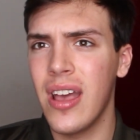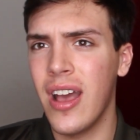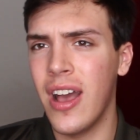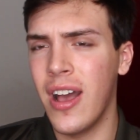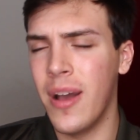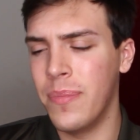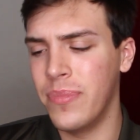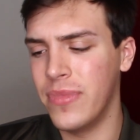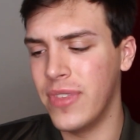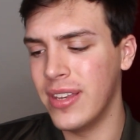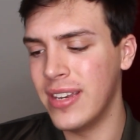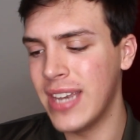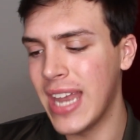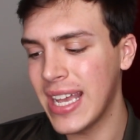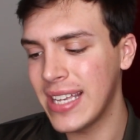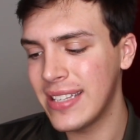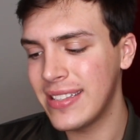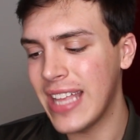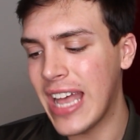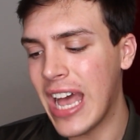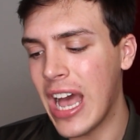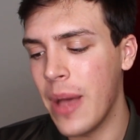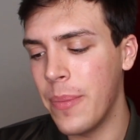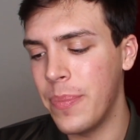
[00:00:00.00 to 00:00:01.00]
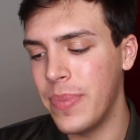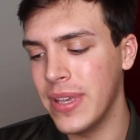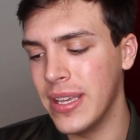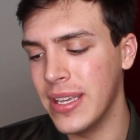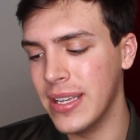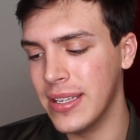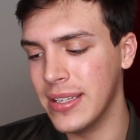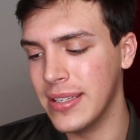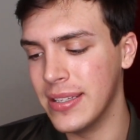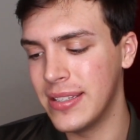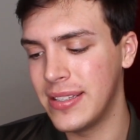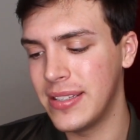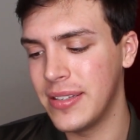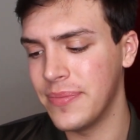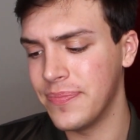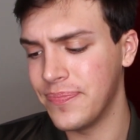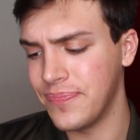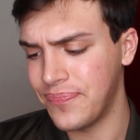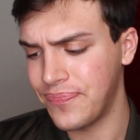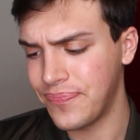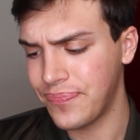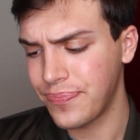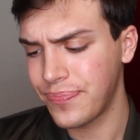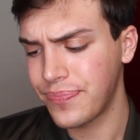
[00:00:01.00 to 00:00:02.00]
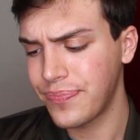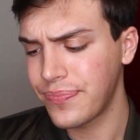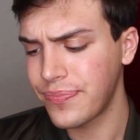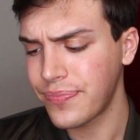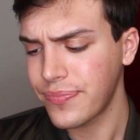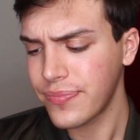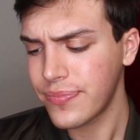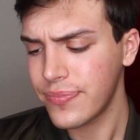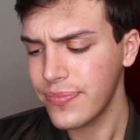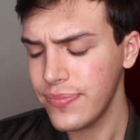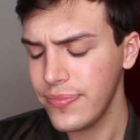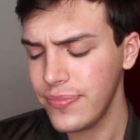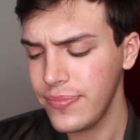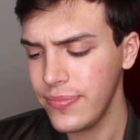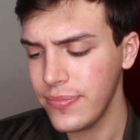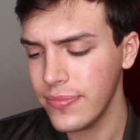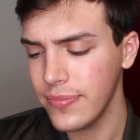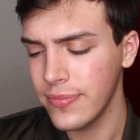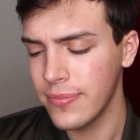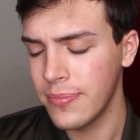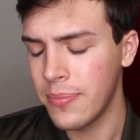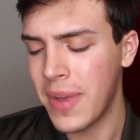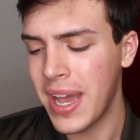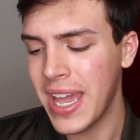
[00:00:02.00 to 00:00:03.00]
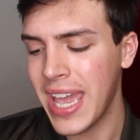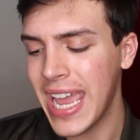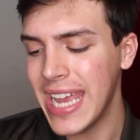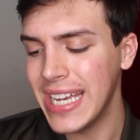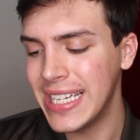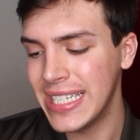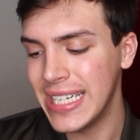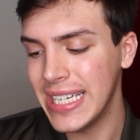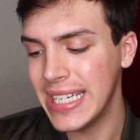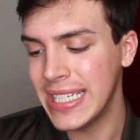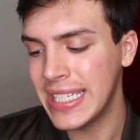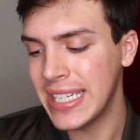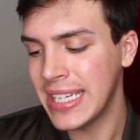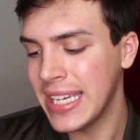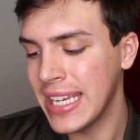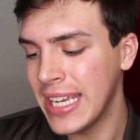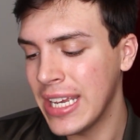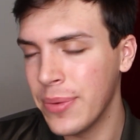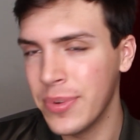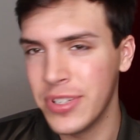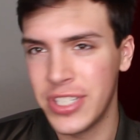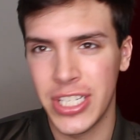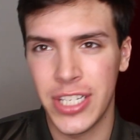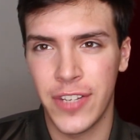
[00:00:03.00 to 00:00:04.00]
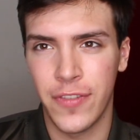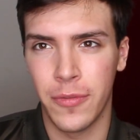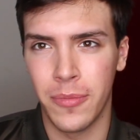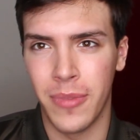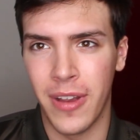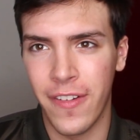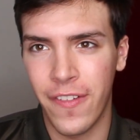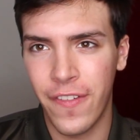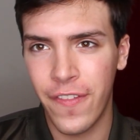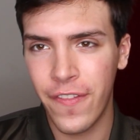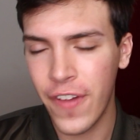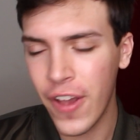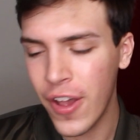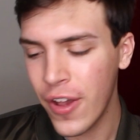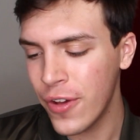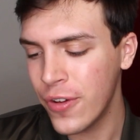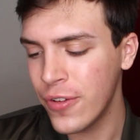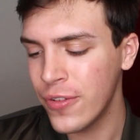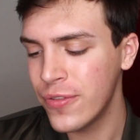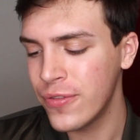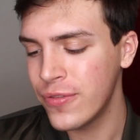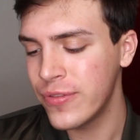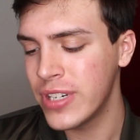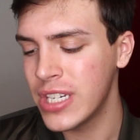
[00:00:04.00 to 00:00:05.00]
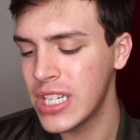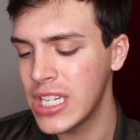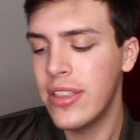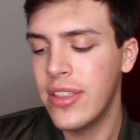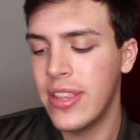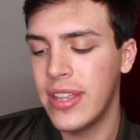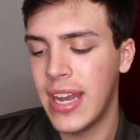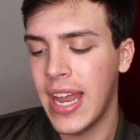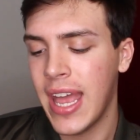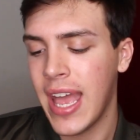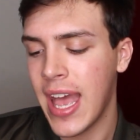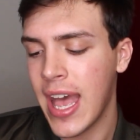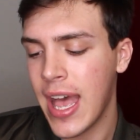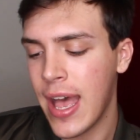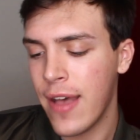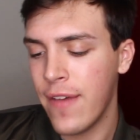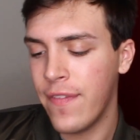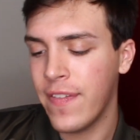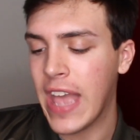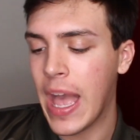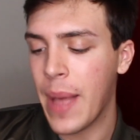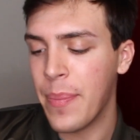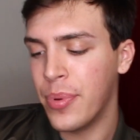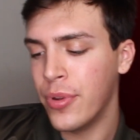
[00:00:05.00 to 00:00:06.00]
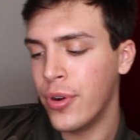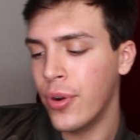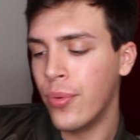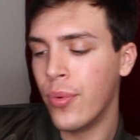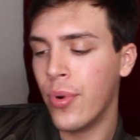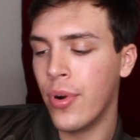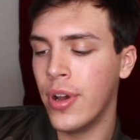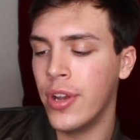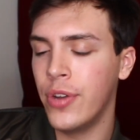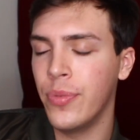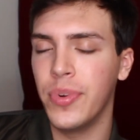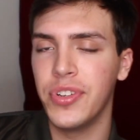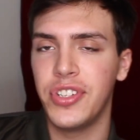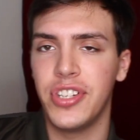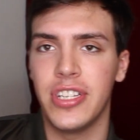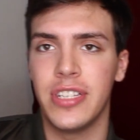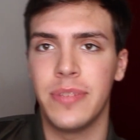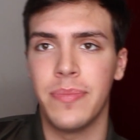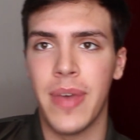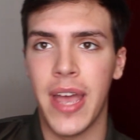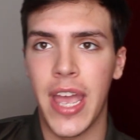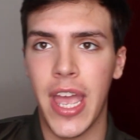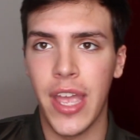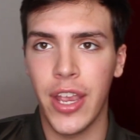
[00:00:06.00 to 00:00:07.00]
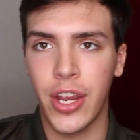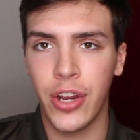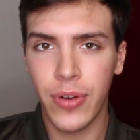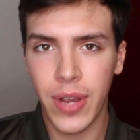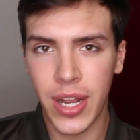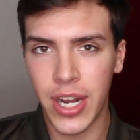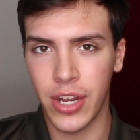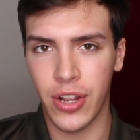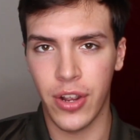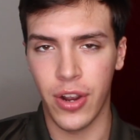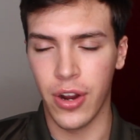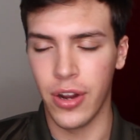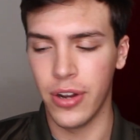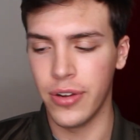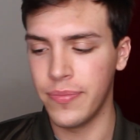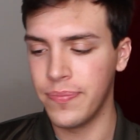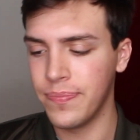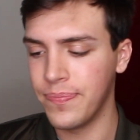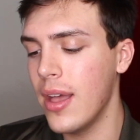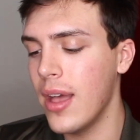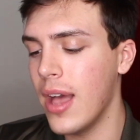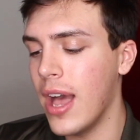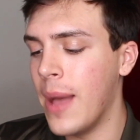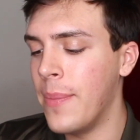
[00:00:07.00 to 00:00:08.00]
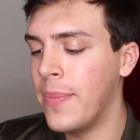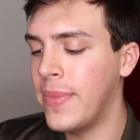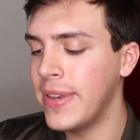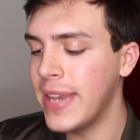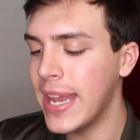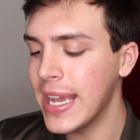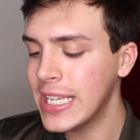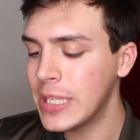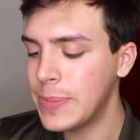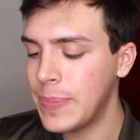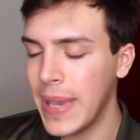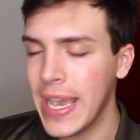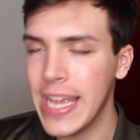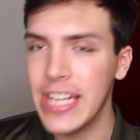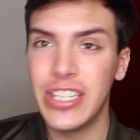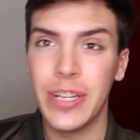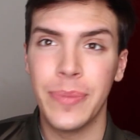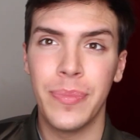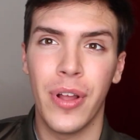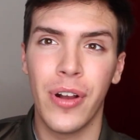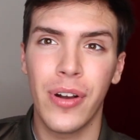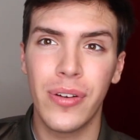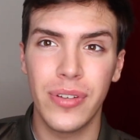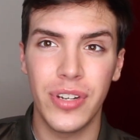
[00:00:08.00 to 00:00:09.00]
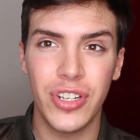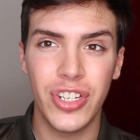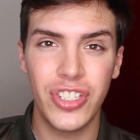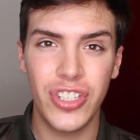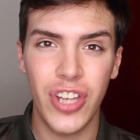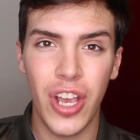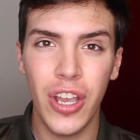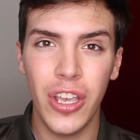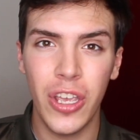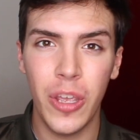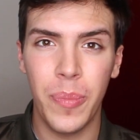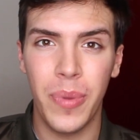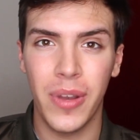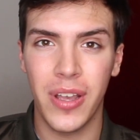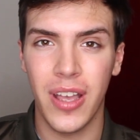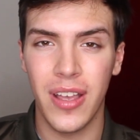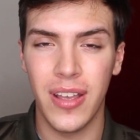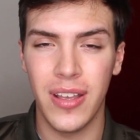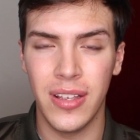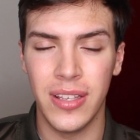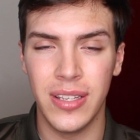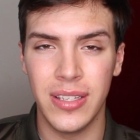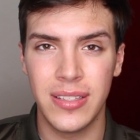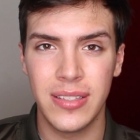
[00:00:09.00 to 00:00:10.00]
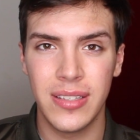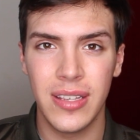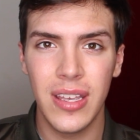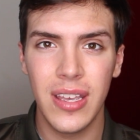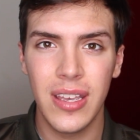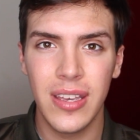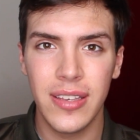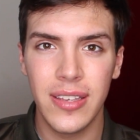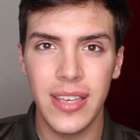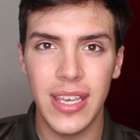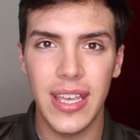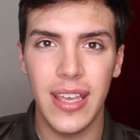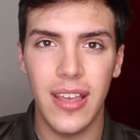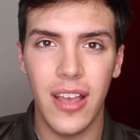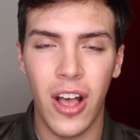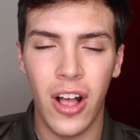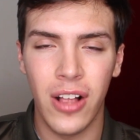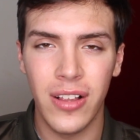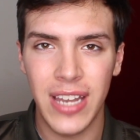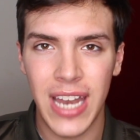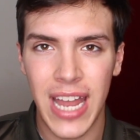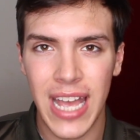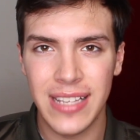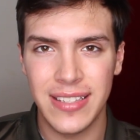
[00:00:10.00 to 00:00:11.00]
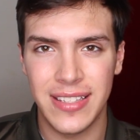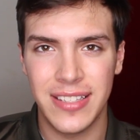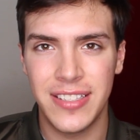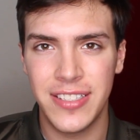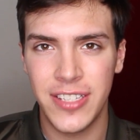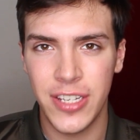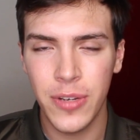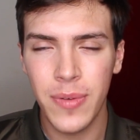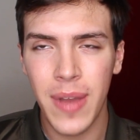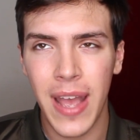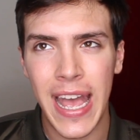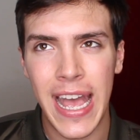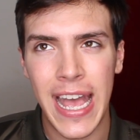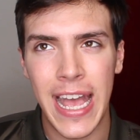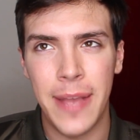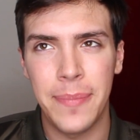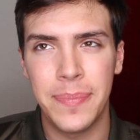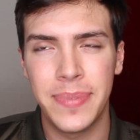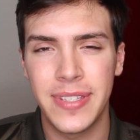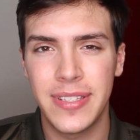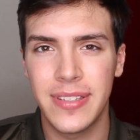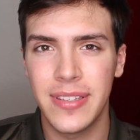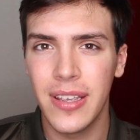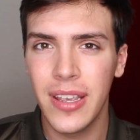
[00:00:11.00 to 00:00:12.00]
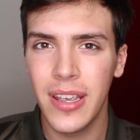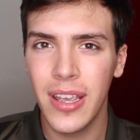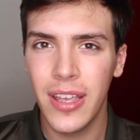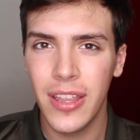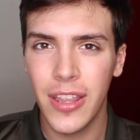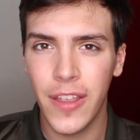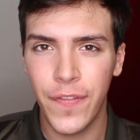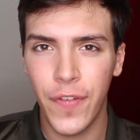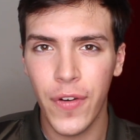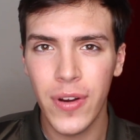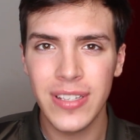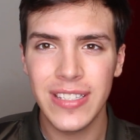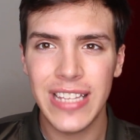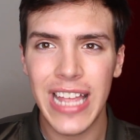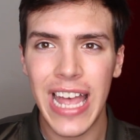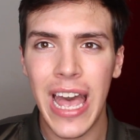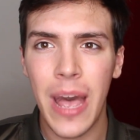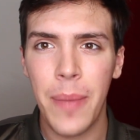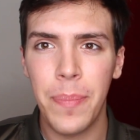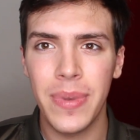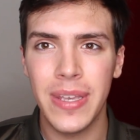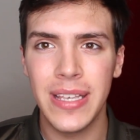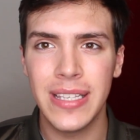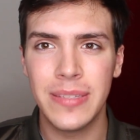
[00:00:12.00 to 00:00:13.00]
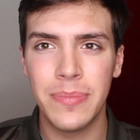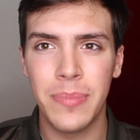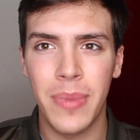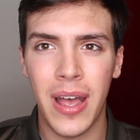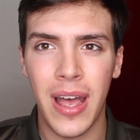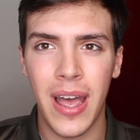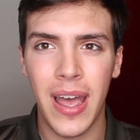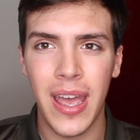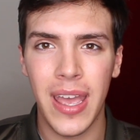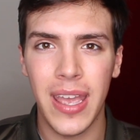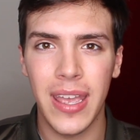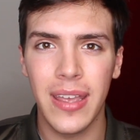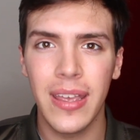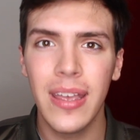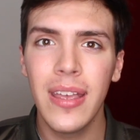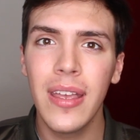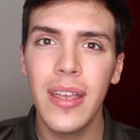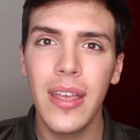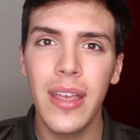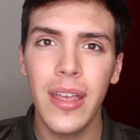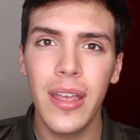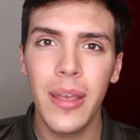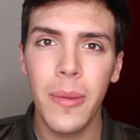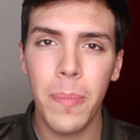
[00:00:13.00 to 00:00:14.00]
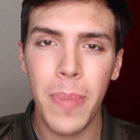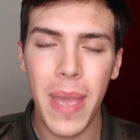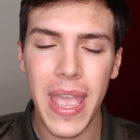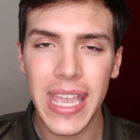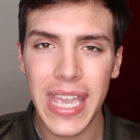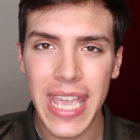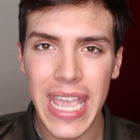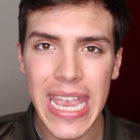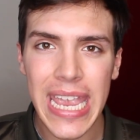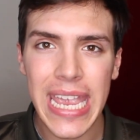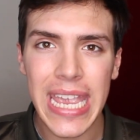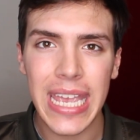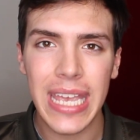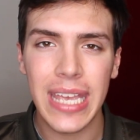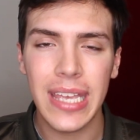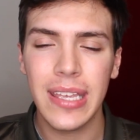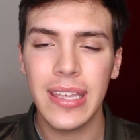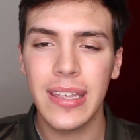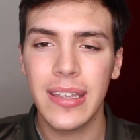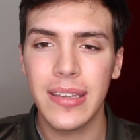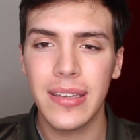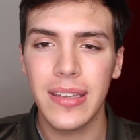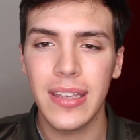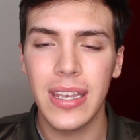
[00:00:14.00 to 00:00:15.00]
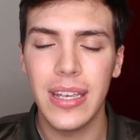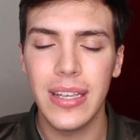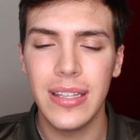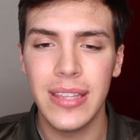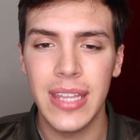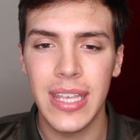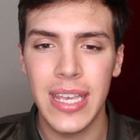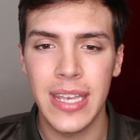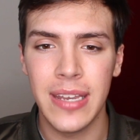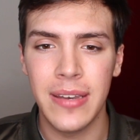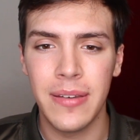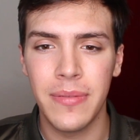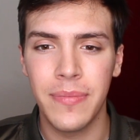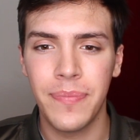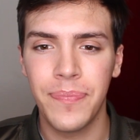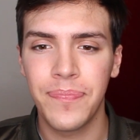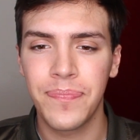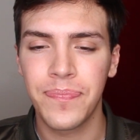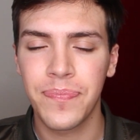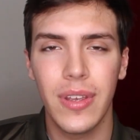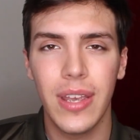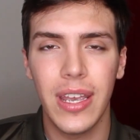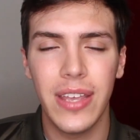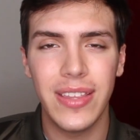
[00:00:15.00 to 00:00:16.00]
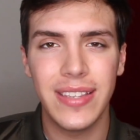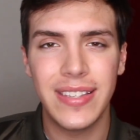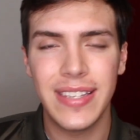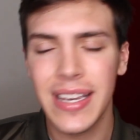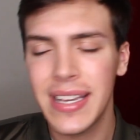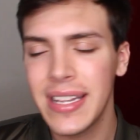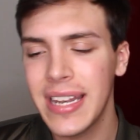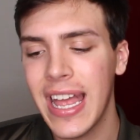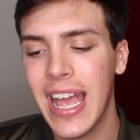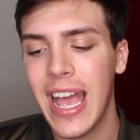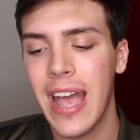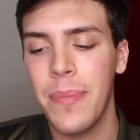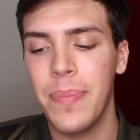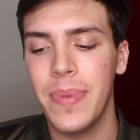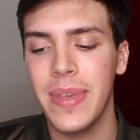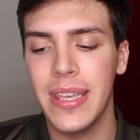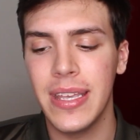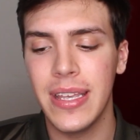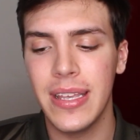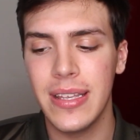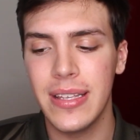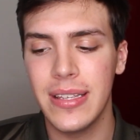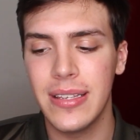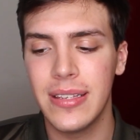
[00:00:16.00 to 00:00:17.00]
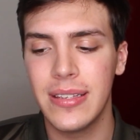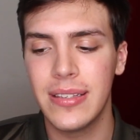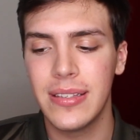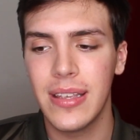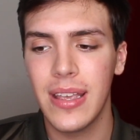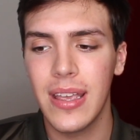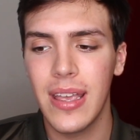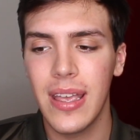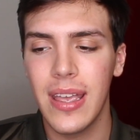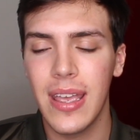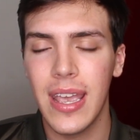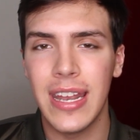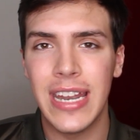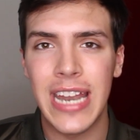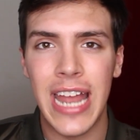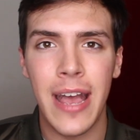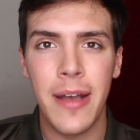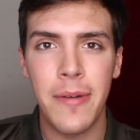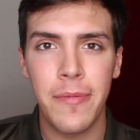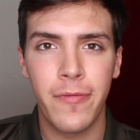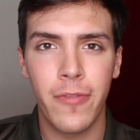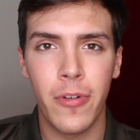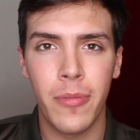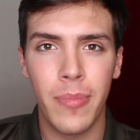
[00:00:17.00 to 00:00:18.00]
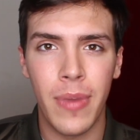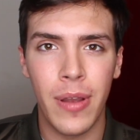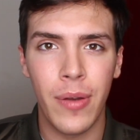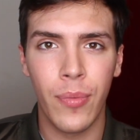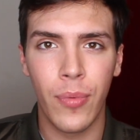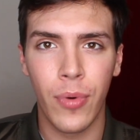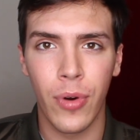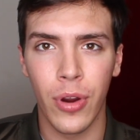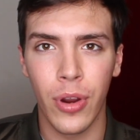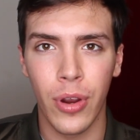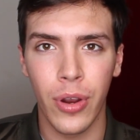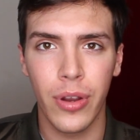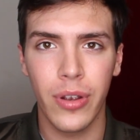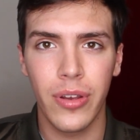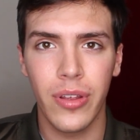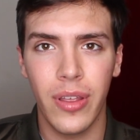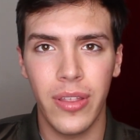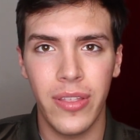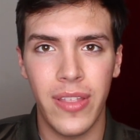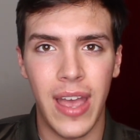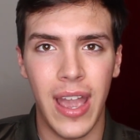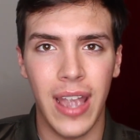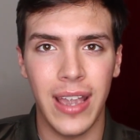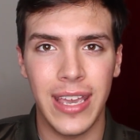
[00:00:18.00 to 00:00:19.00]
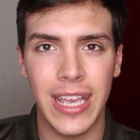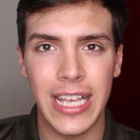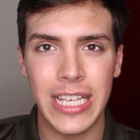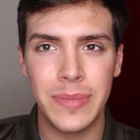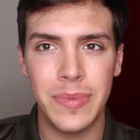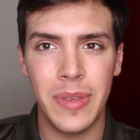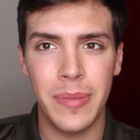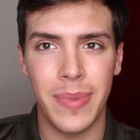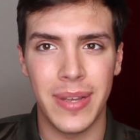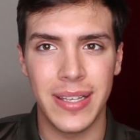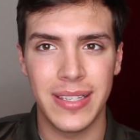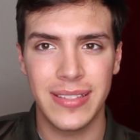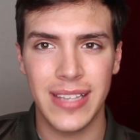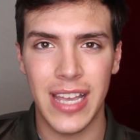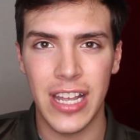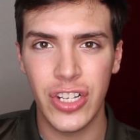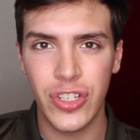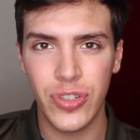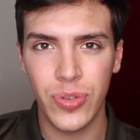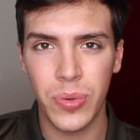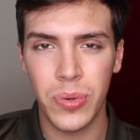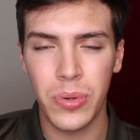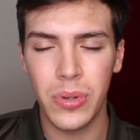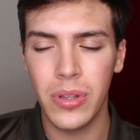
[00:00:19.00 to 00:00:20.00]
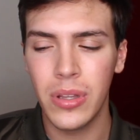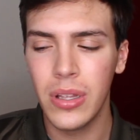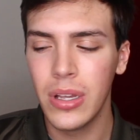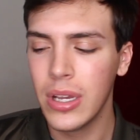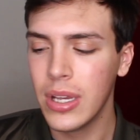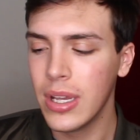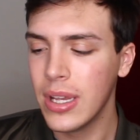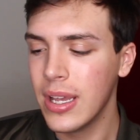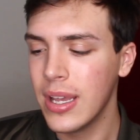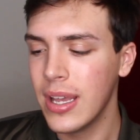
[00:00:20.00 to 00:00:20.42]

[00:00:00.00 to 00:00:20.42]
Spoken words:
The next app is my AT&T, which is for my phone. And then I have Capital One, which is my credit card. The next page I'm not going to show you because all it has is 2 apps. The first app is my banking, and the second app is an app from my work that gives me my schedule.